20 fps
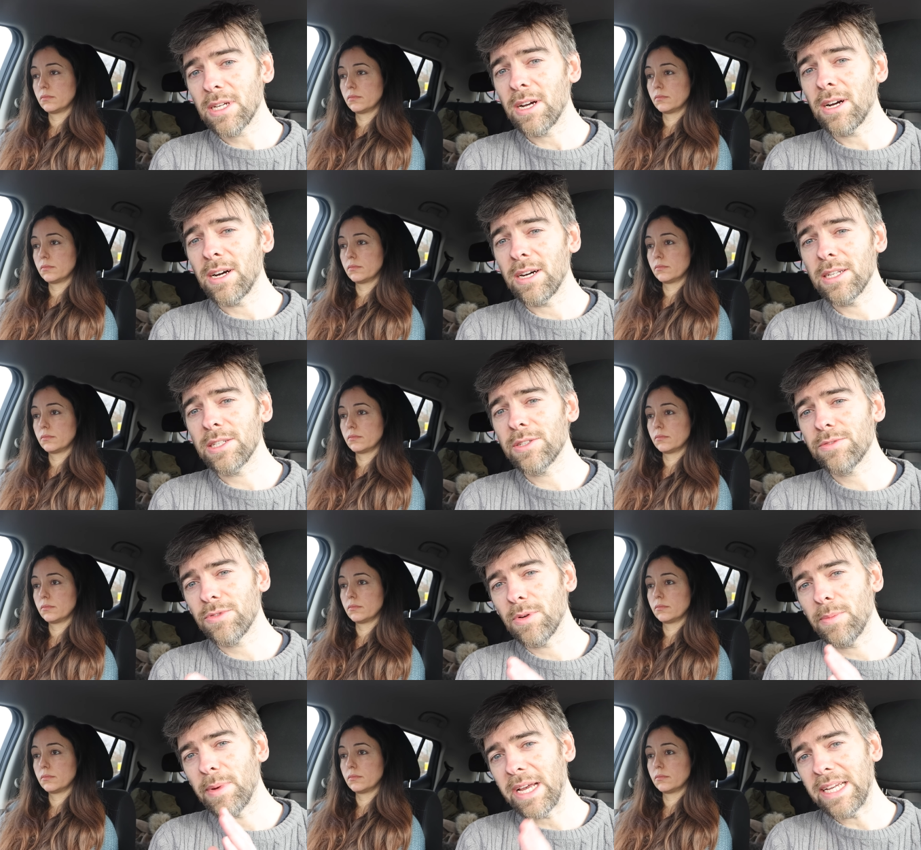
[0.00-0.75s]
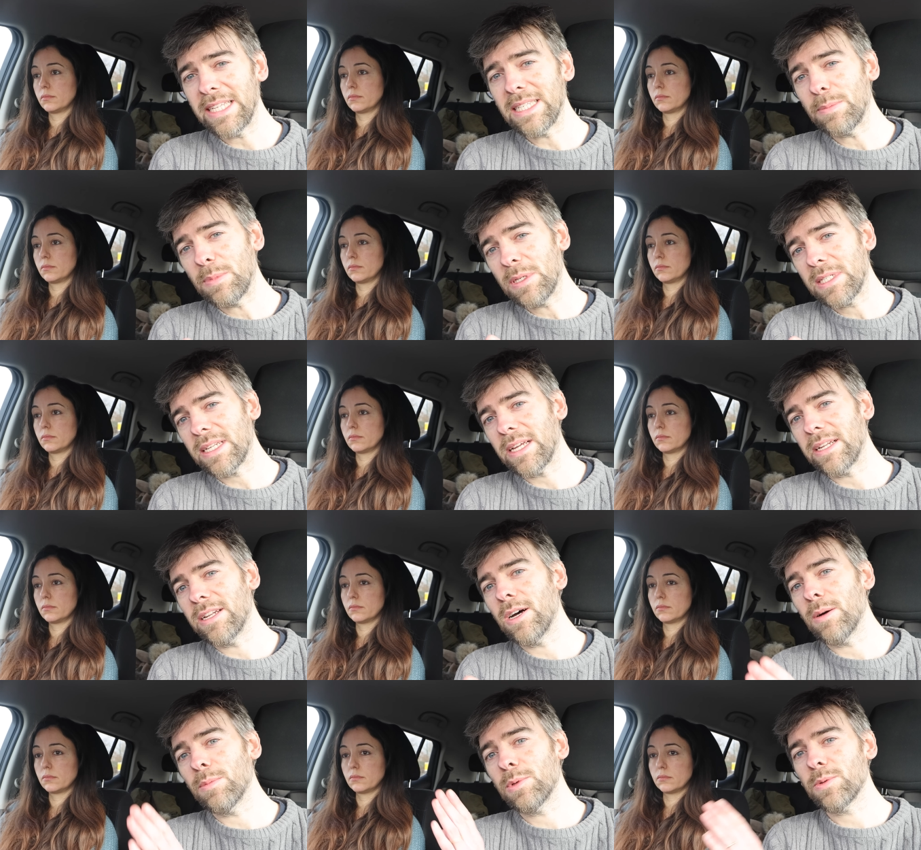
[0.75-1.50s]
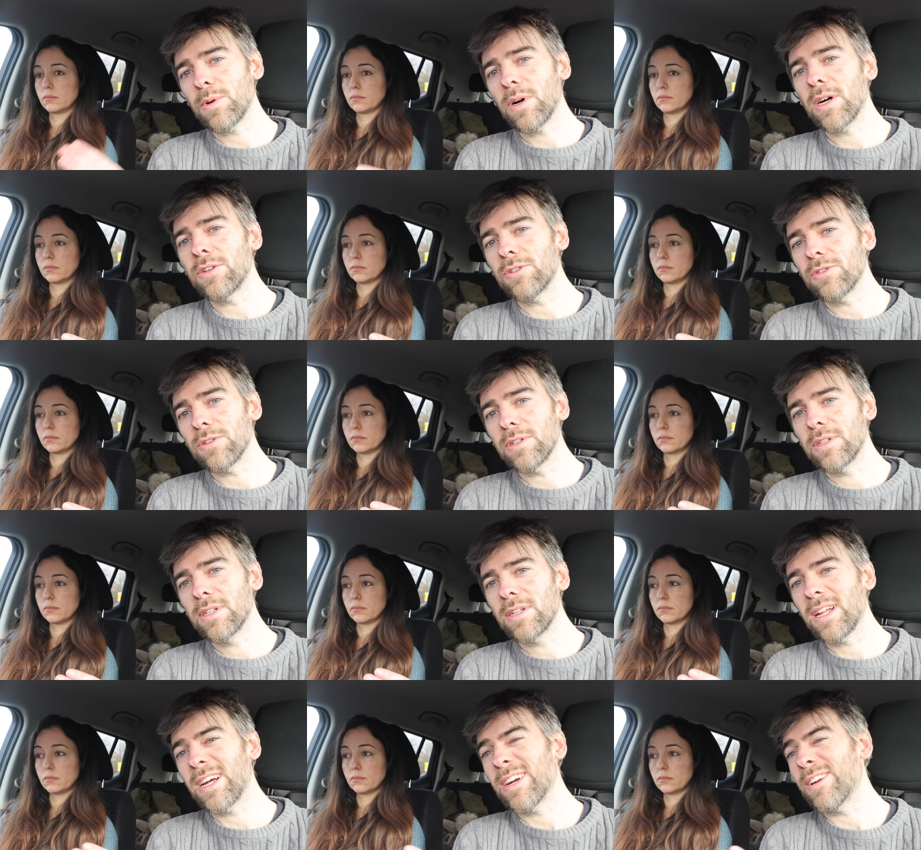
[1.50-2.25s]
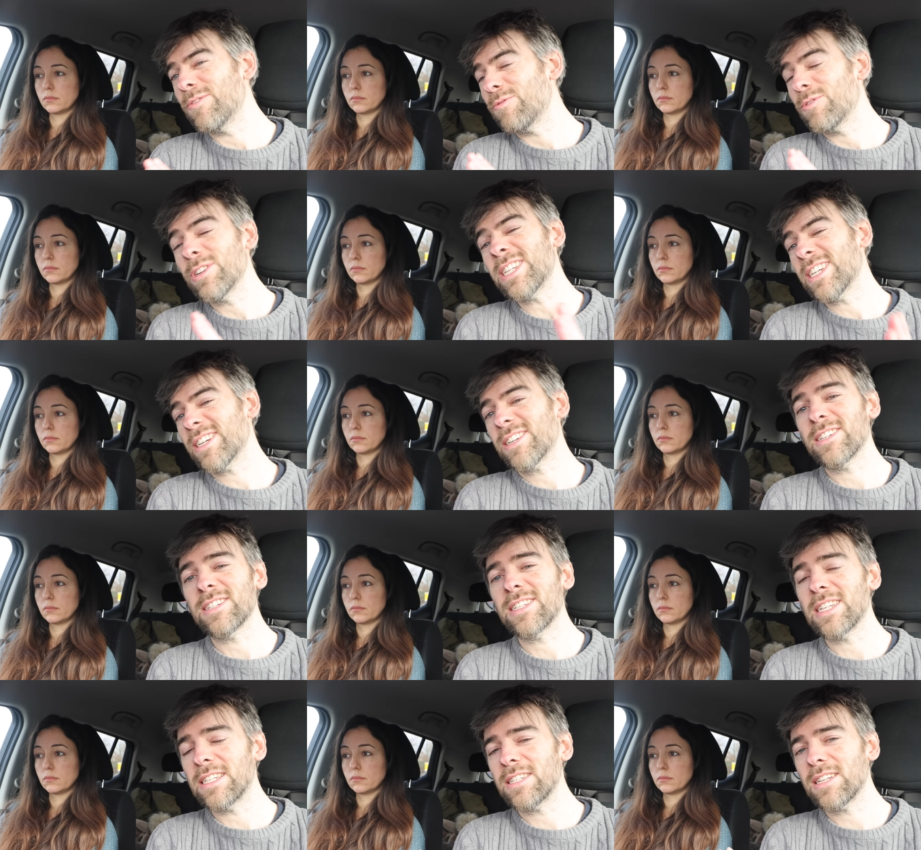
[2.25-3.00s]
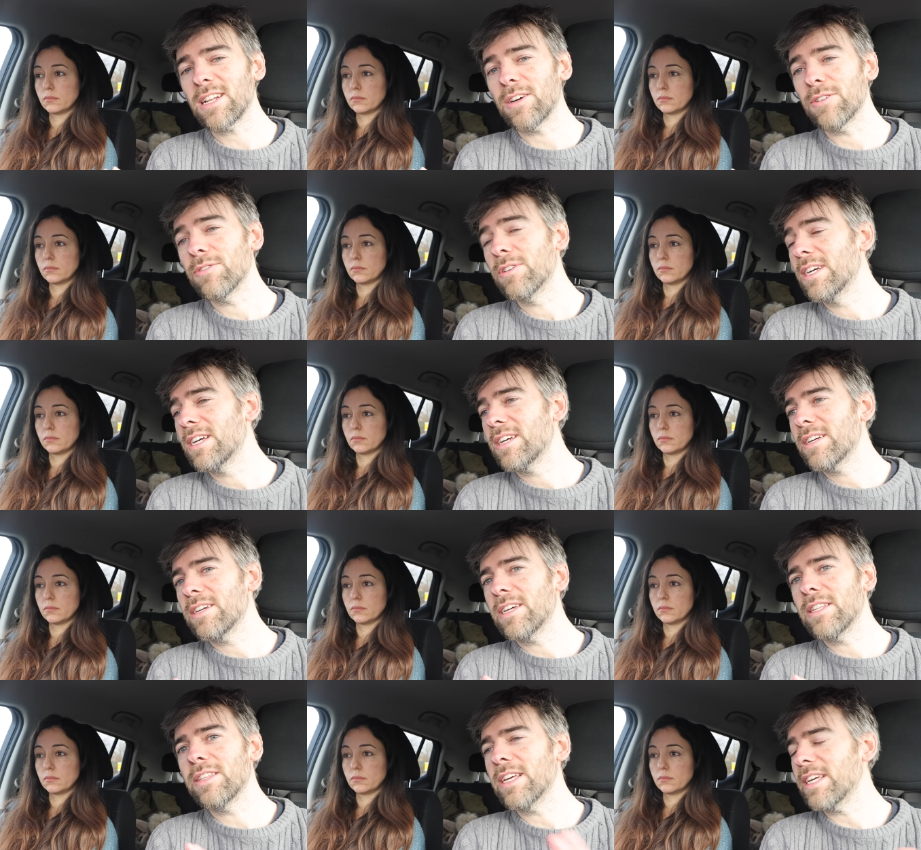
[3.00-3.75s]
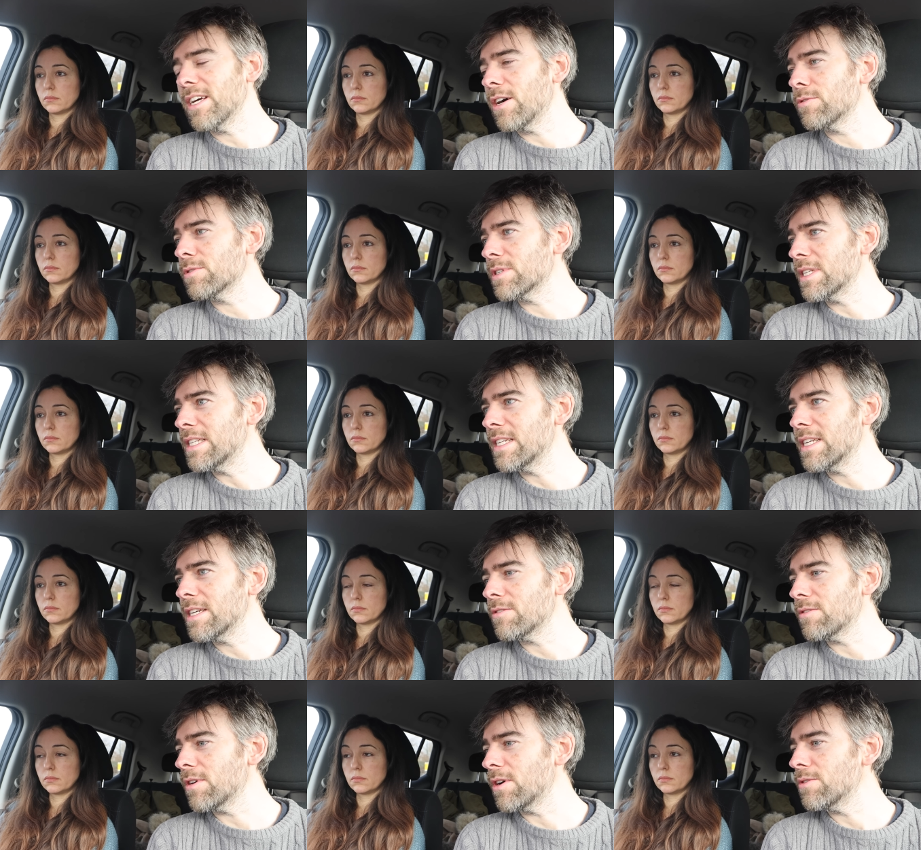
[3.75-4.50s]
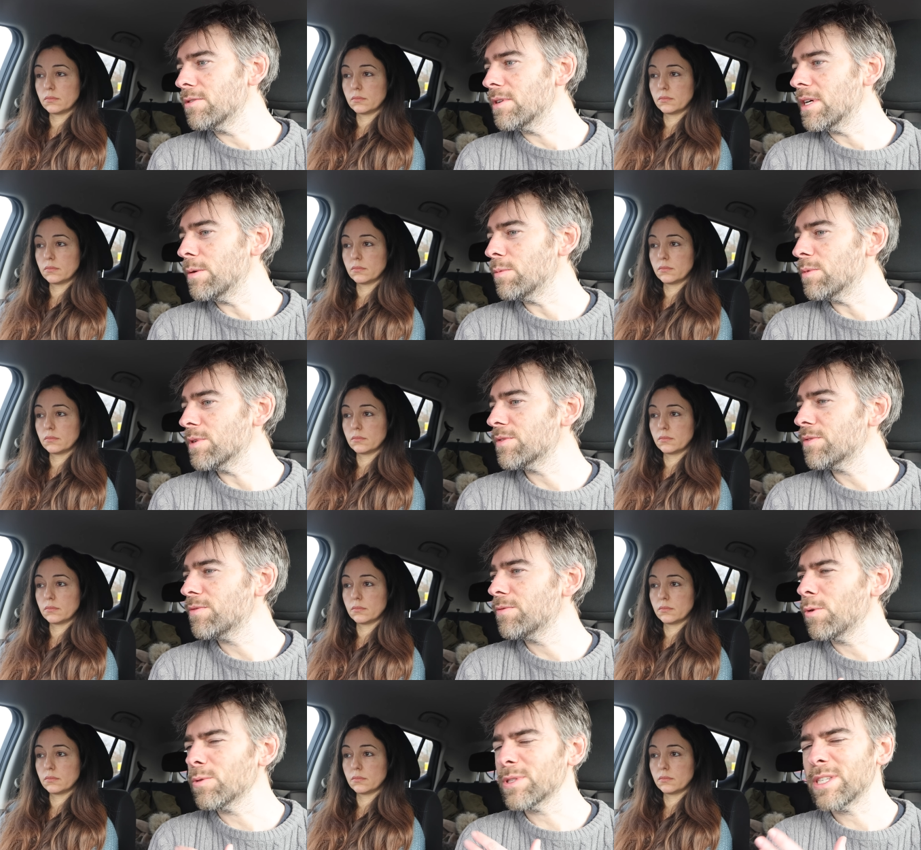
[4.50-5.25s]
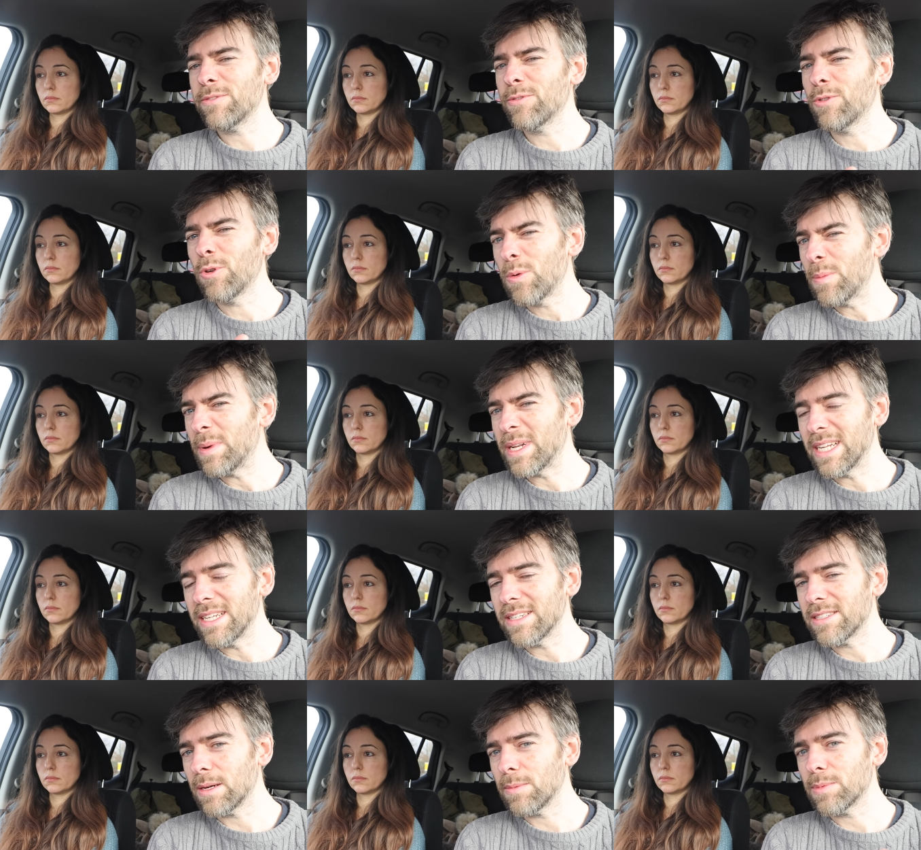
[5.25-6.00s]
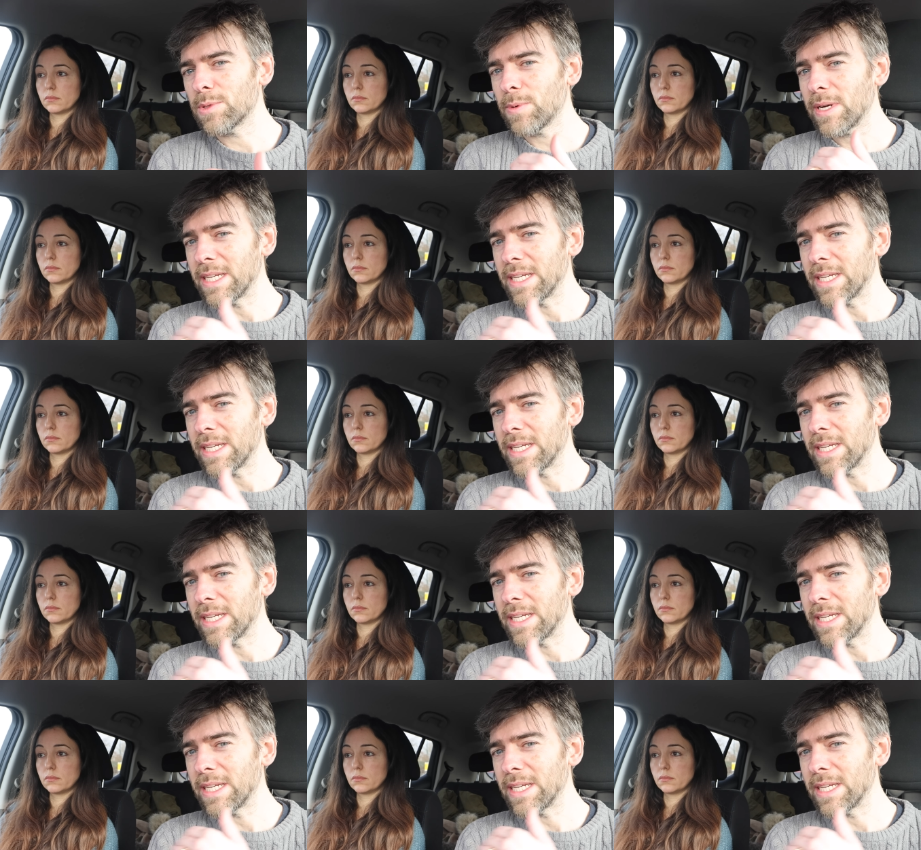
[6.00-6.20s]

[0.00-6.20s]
Speaker 1: cars from 80% up to 100, like ridiculously slow. In the old Niro, it was 44 minutes up to